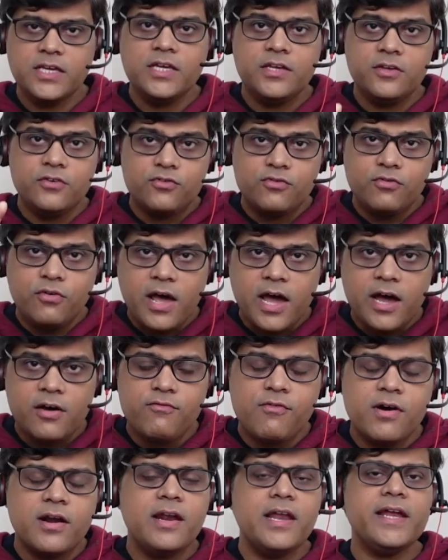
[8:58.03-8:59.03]
You should have
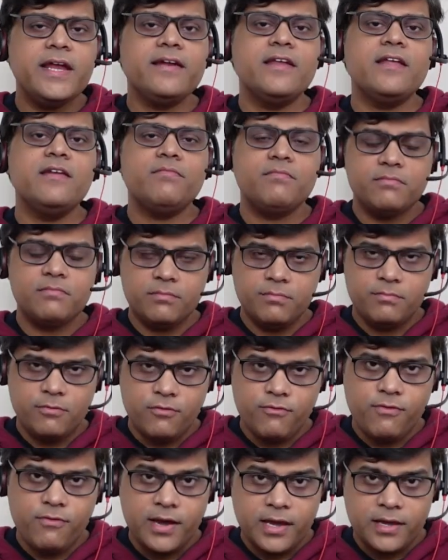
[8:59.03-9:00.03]
one LinkedIn
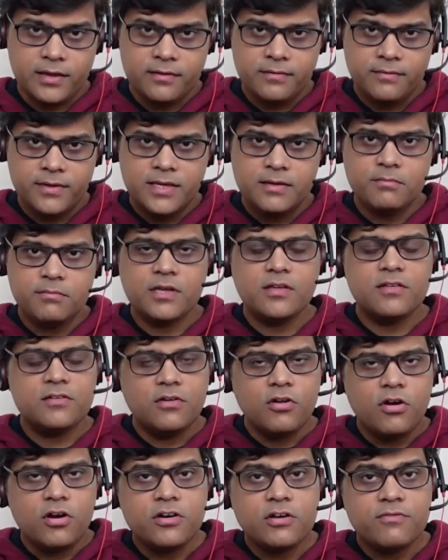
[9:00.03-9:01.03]
profile, because
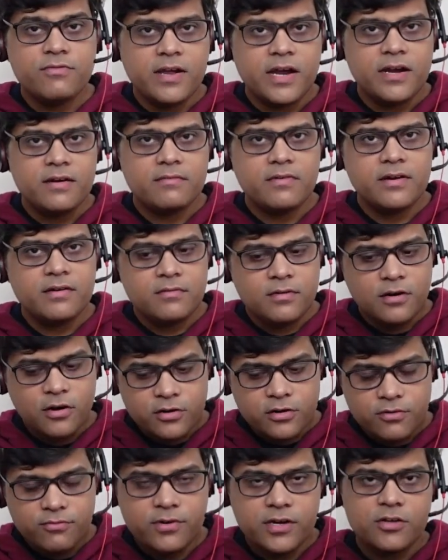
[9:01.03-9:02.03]
lot
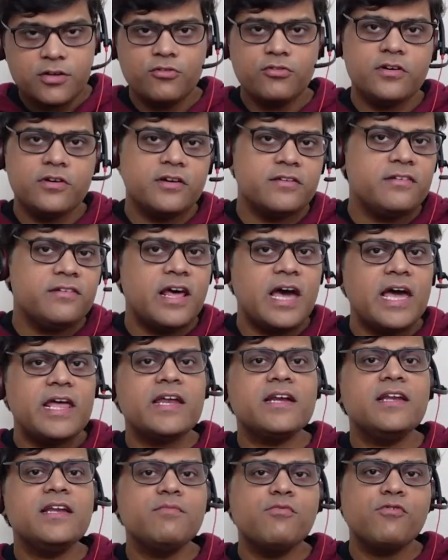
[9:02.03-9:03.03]
of recruiters
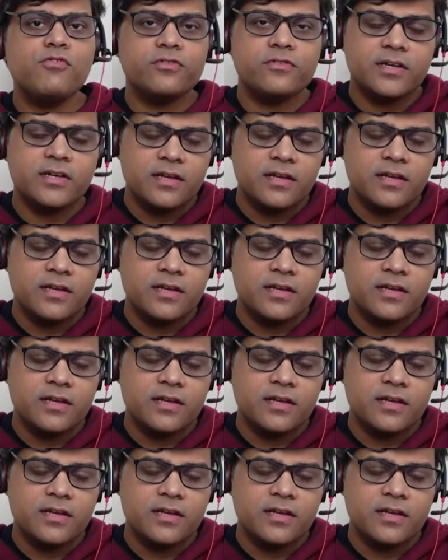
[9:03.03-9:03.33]
directly posting in